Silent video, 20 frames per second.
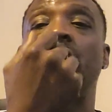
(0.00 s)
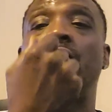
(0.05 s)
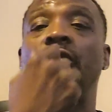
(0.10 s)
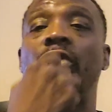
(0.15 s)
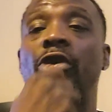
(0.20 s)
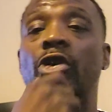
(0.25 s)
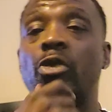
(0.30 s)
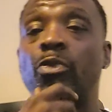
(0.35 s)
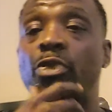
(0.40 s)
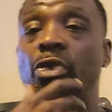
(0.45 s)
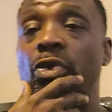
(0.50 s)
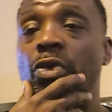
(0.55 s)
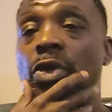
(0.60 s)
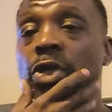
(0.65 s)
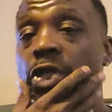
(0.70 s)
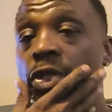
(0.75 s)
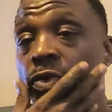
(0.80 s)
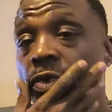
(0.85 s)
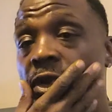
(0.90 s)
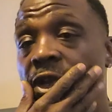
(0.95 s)
on their computer
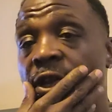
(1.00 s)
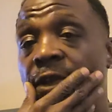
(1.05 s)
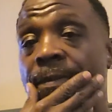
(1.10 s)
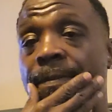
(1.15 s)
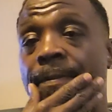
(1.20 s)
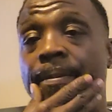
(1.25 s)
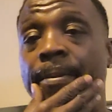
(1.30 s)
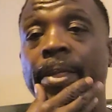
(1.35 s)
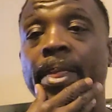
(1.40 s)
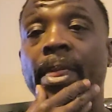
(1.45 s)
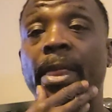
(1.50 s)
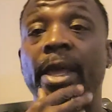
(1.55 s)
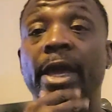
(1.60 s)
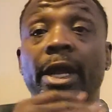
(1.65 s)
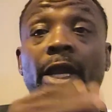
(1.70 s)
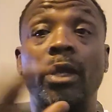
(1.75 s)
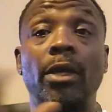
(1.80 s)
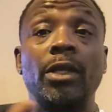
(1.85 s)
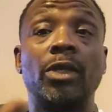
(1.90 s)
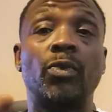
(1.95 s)
screen
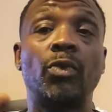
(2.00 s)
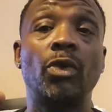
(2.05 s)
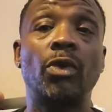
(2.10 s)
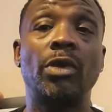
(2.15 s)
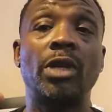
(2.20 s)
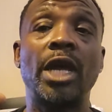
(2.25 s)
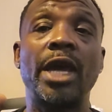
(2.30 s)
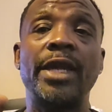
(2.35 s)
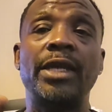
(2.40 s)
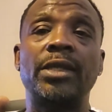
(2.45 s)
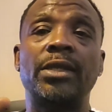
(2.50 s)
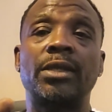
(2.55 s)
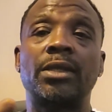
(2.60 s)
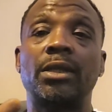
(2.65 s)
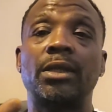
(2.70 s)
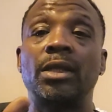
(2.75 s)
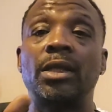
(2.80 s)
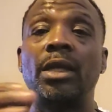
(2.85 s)
and it looks real nice,